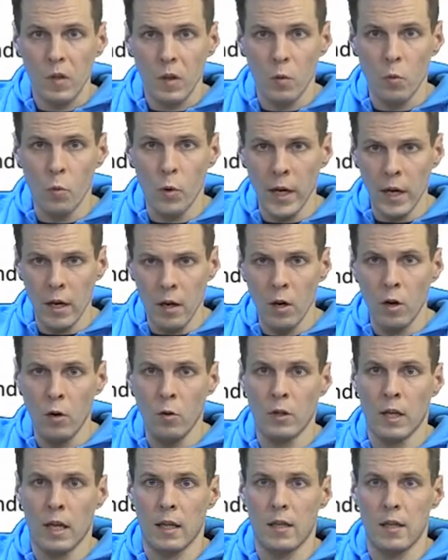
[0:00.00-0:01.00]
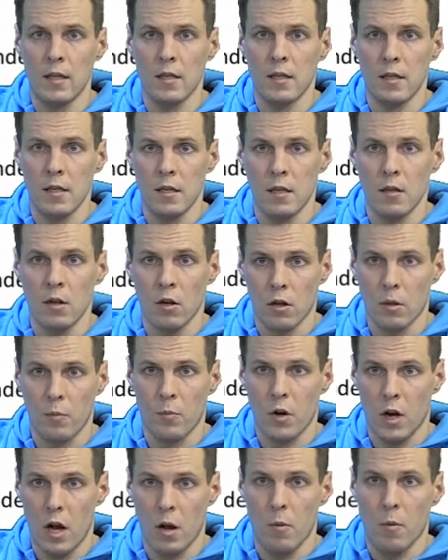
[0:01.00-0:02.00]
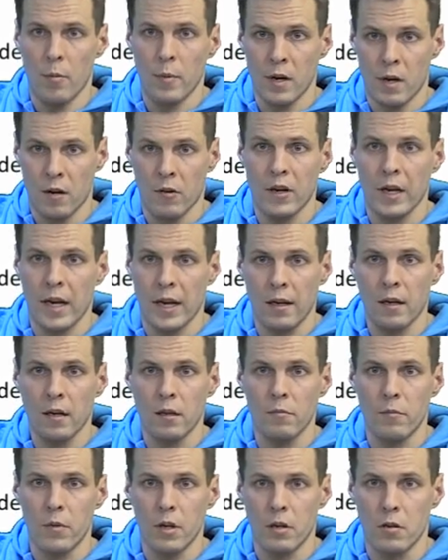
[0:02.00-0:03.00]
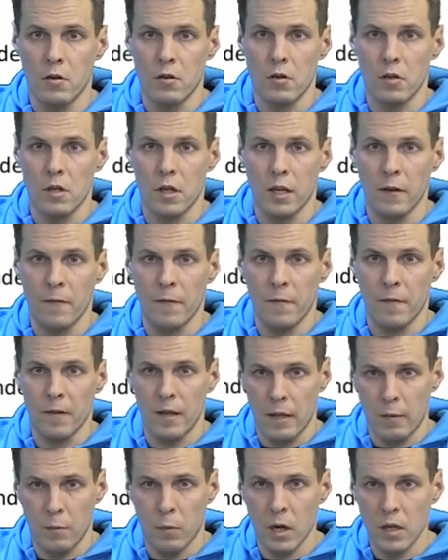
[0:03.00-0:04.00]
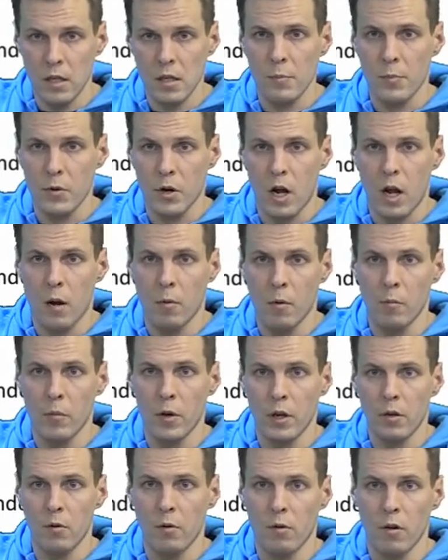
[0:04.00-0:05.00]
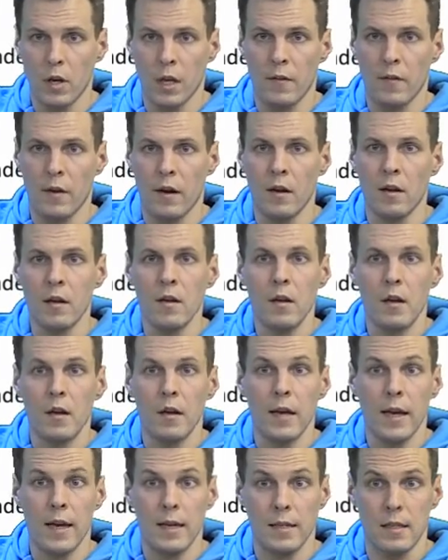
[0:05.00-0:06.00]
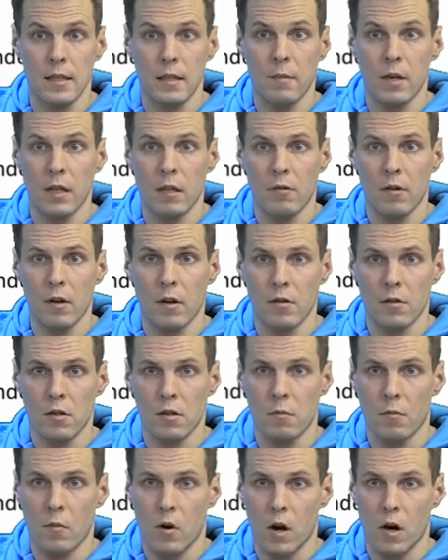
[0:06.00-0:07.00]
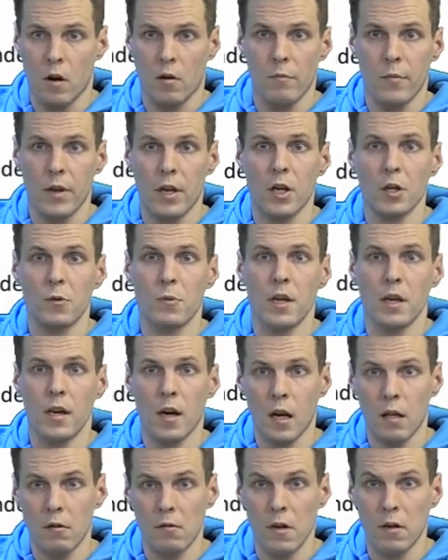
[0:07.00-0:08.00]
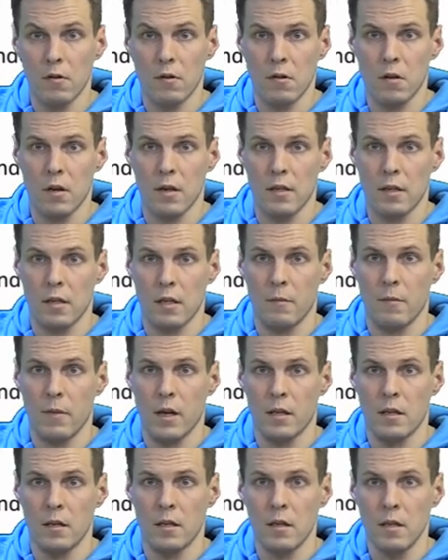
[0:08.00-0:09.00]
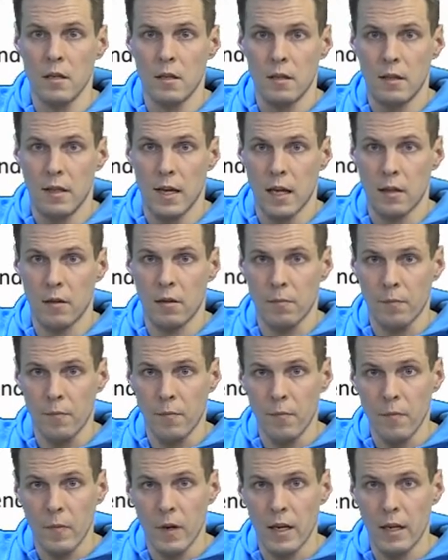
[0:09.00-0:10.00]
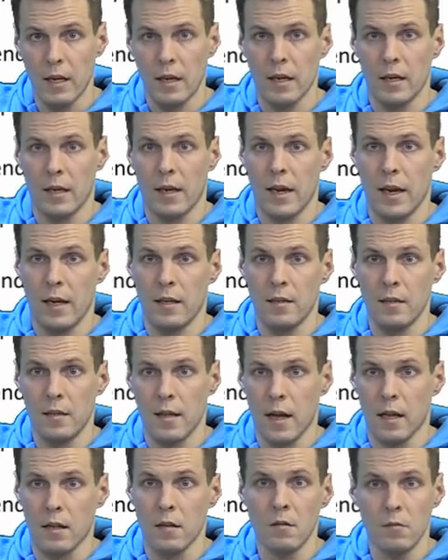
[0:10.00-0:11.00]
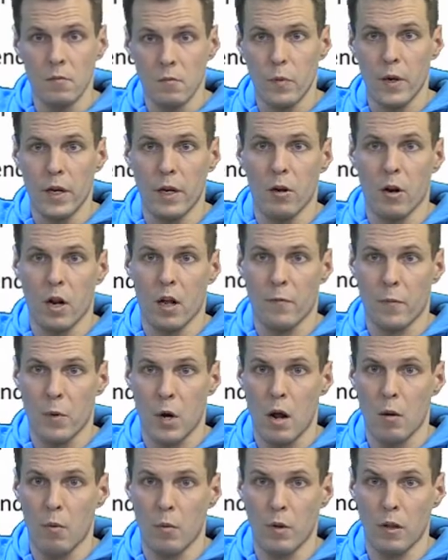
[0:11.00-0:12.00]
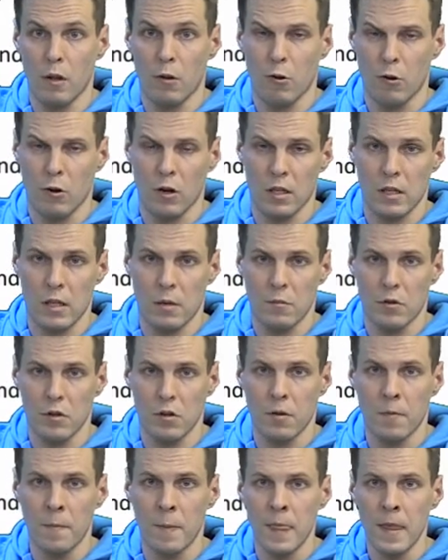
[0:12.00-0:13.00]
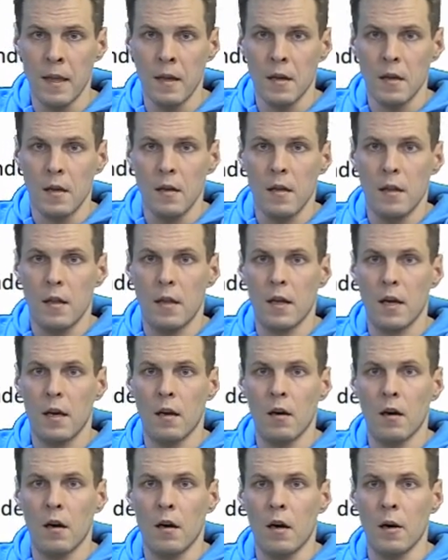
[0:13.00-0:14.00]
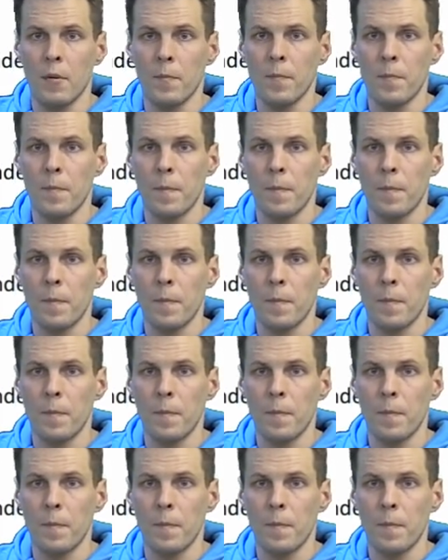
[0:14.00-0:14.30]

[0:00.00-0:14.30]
We know that this is not a problem in our data, because if it was a problem, we couldn't even estimate the regression model. Because we got regression estimates, that indicates that we don't have problem with the third assumption. The